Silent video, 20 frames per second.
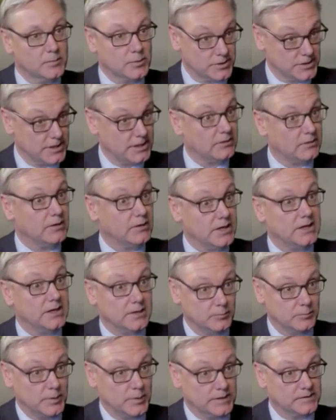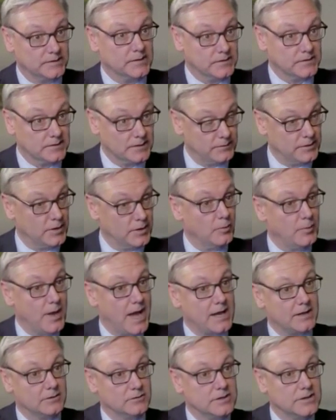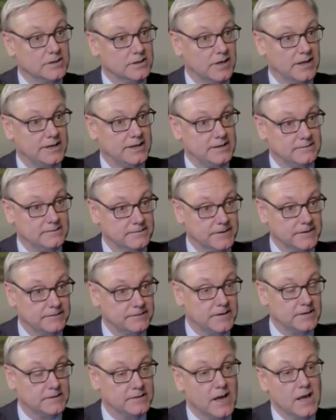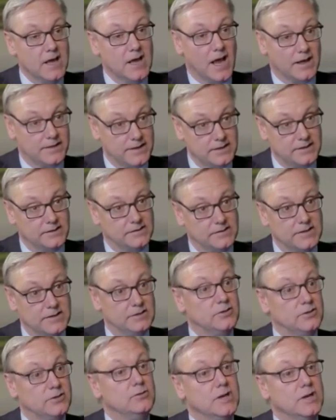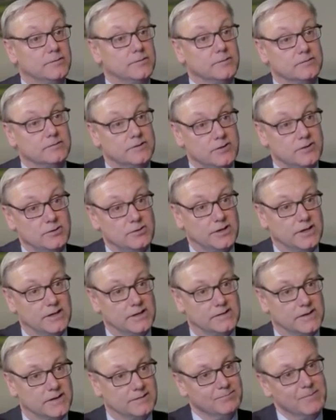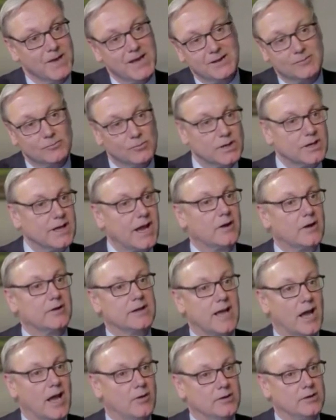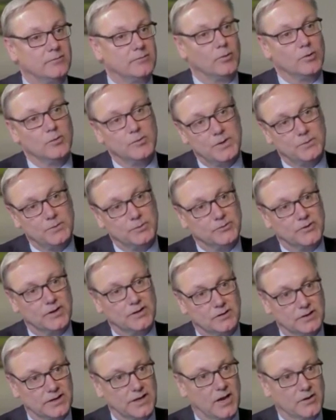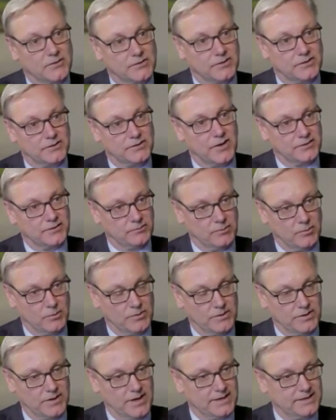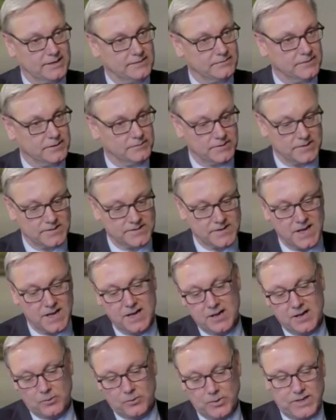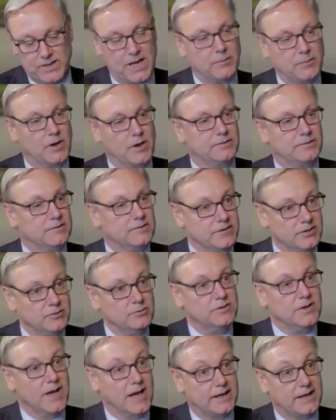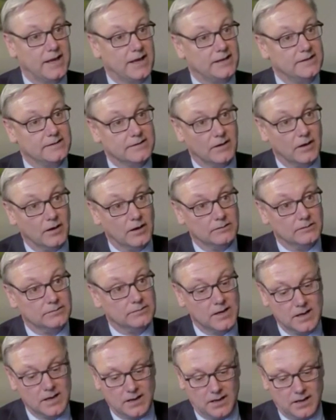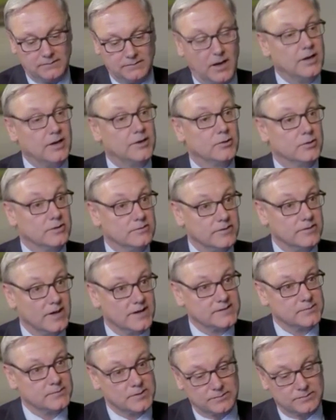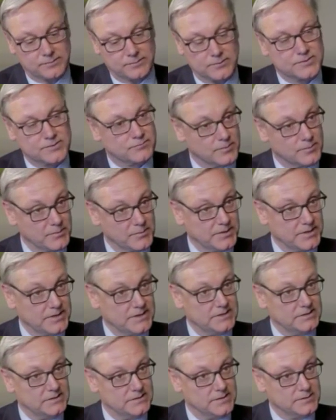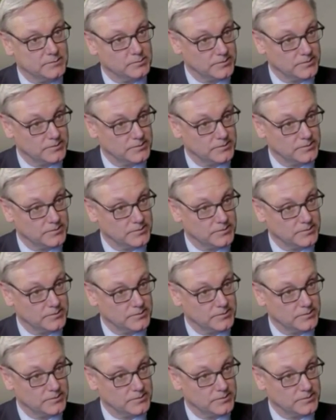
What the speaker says: particularly in business. And if you go back and look at the 1950s, I think you see two things that really aren't accounted for when people say, look at how successful we were in the 1950s. We came off of 2 decades of underinvestment, first from the